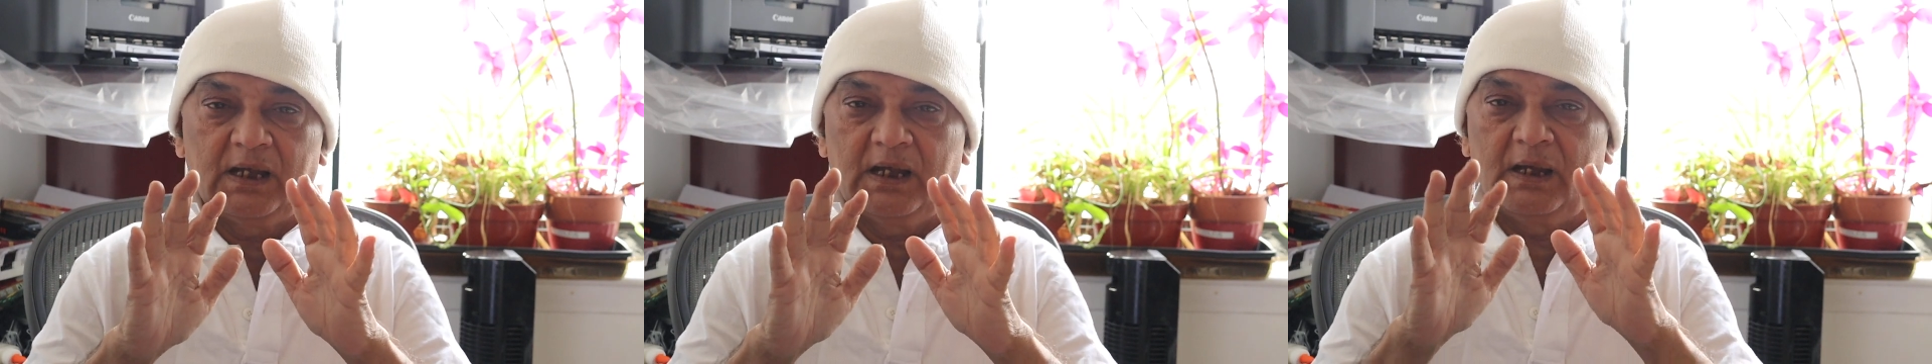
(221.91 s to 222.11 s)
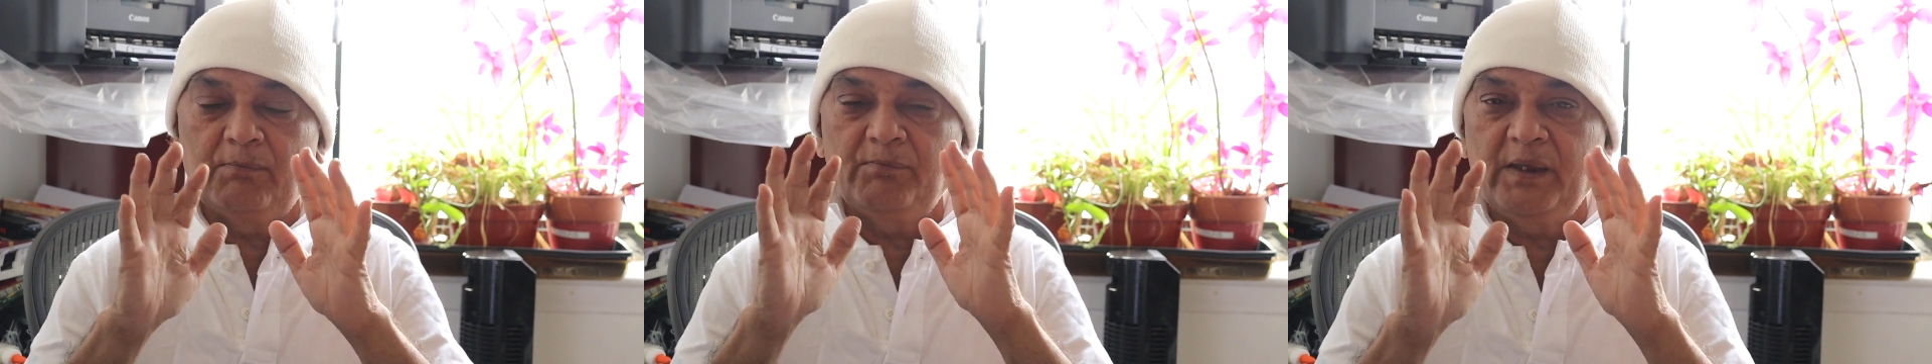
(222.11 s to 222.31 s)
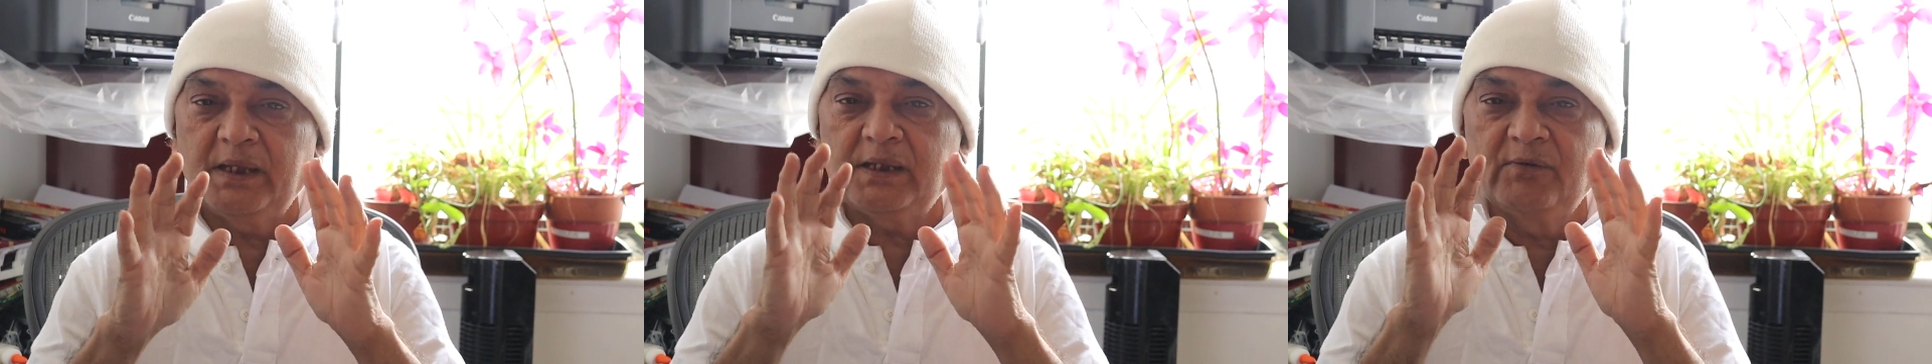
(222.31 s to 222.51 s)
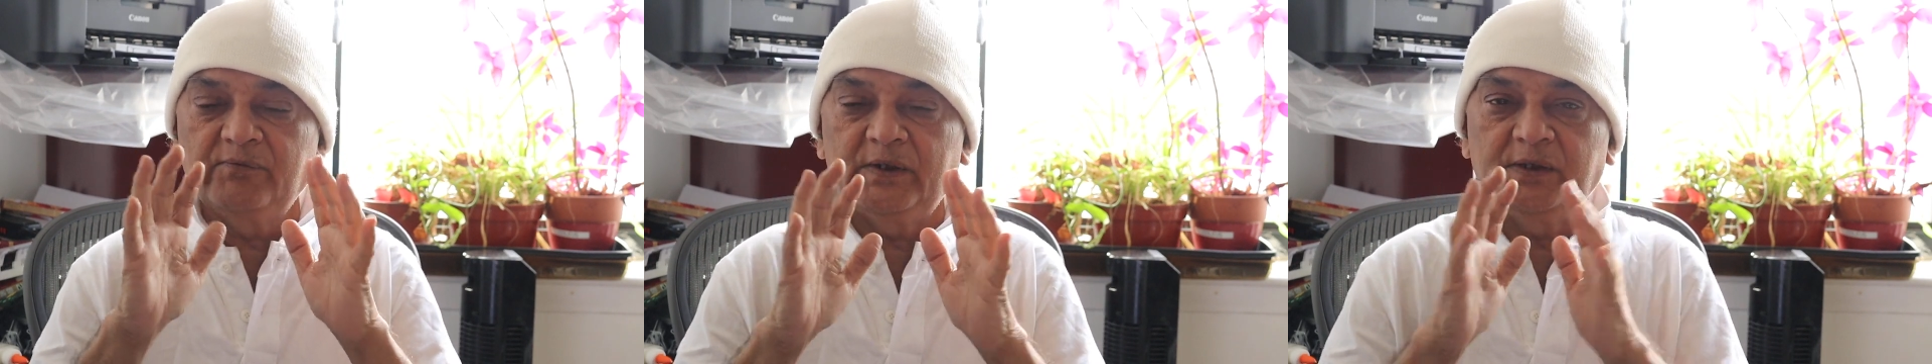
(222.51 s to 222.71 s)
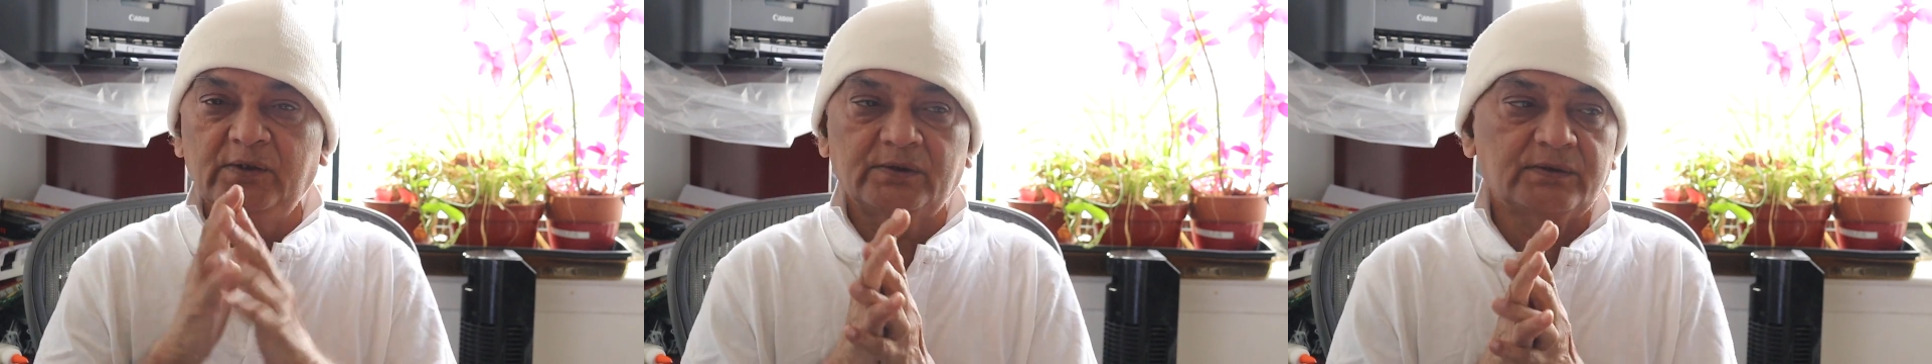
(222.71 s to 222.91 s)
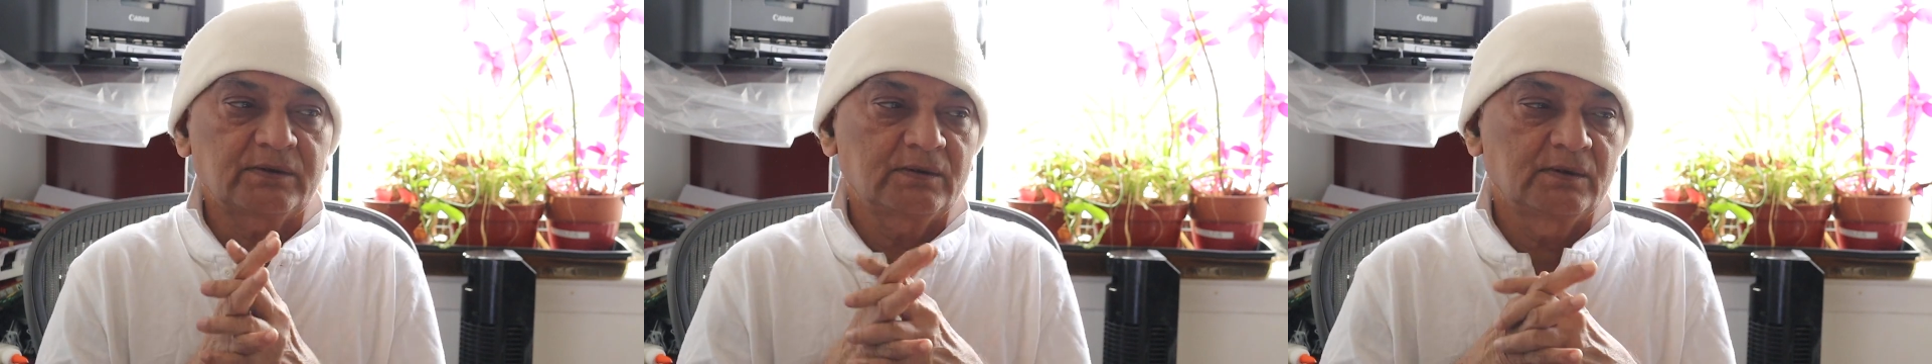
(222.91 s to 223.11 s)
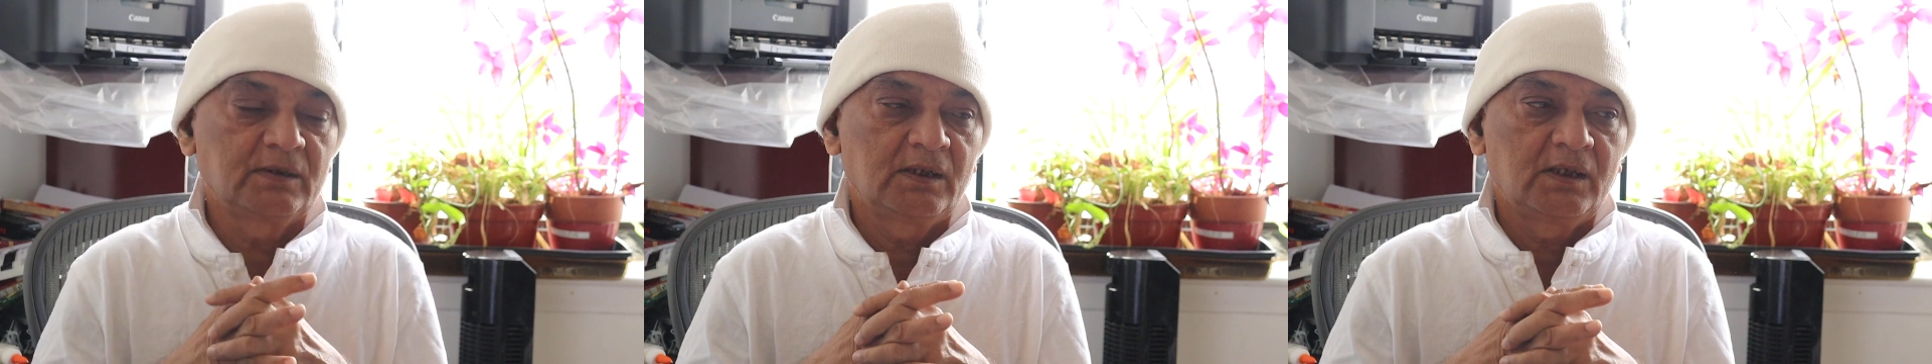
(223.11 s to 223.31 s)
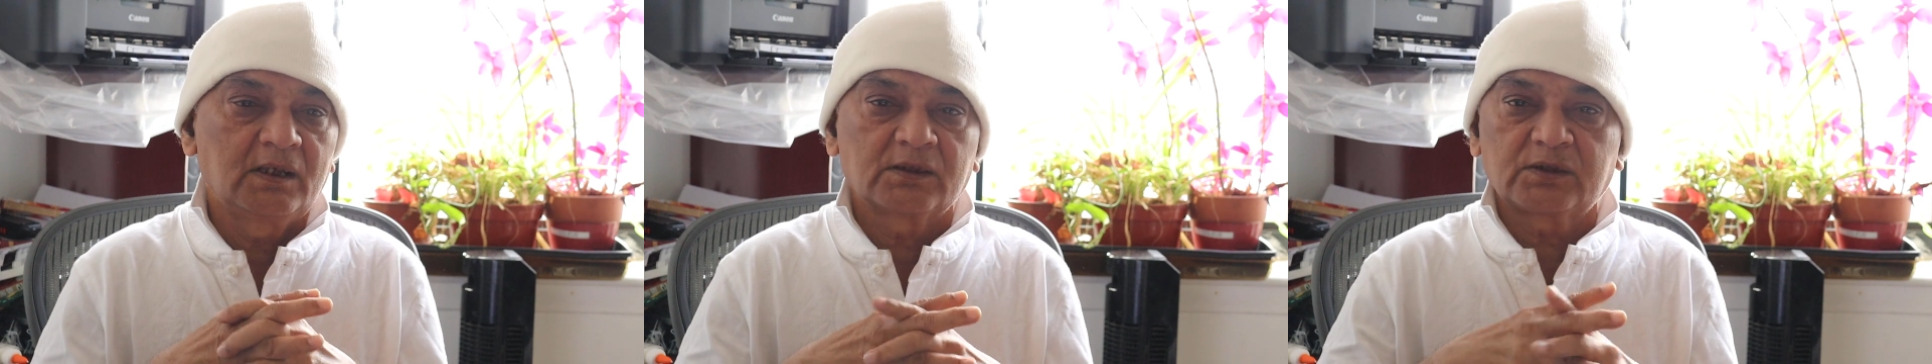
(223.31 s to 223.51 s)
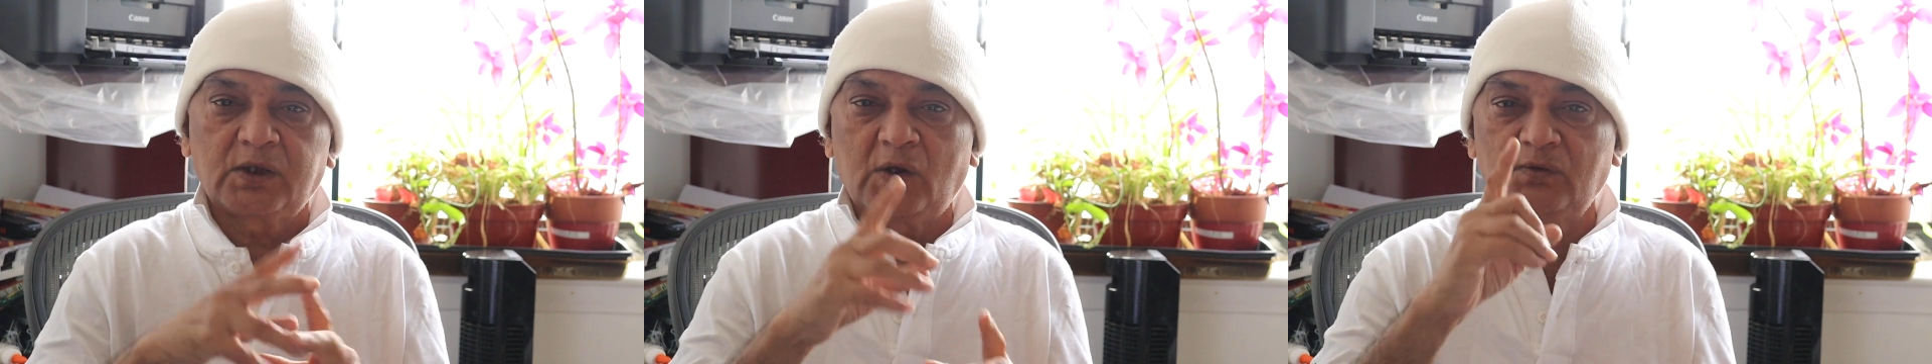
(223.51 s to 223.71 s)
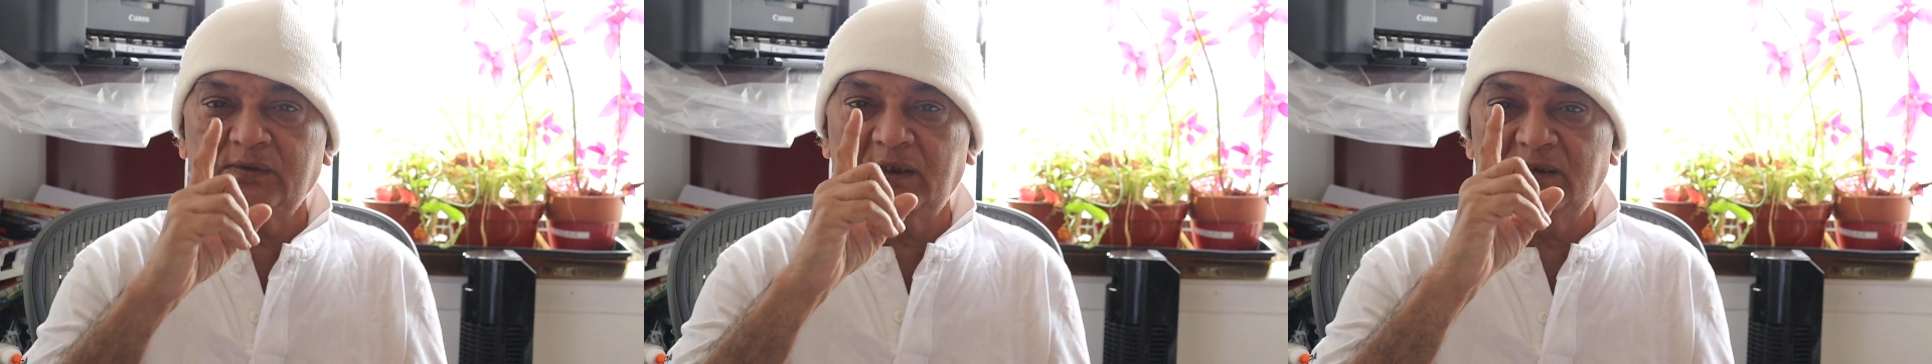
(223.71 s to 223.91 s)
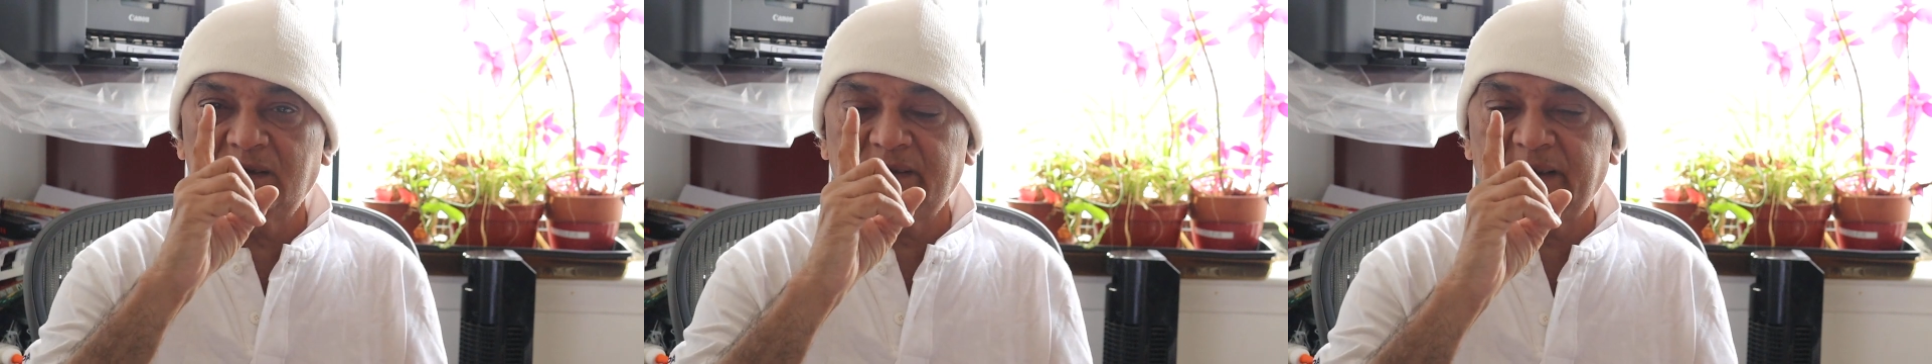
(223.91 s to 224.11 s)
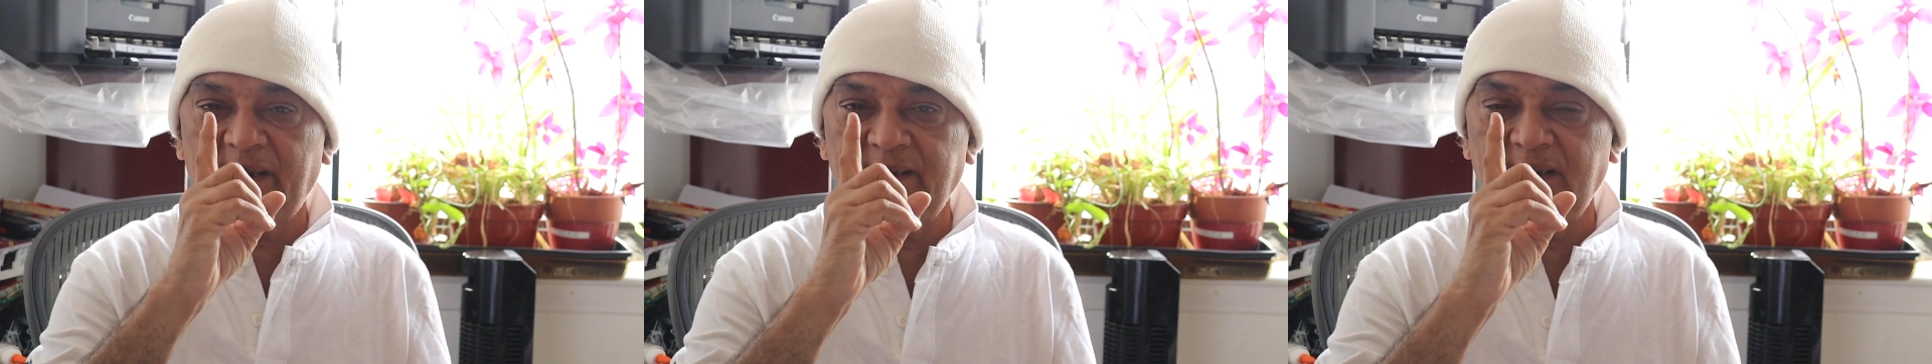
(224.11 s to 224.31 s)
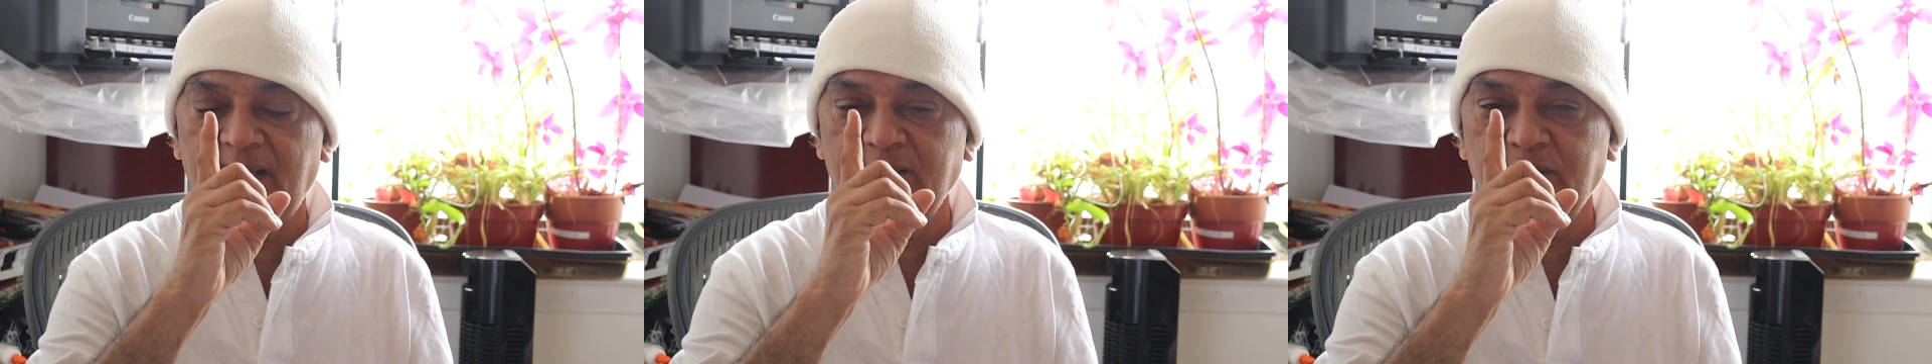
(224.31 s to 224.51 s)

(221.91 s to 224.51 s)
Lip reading: I'm making videos, 1,000 signs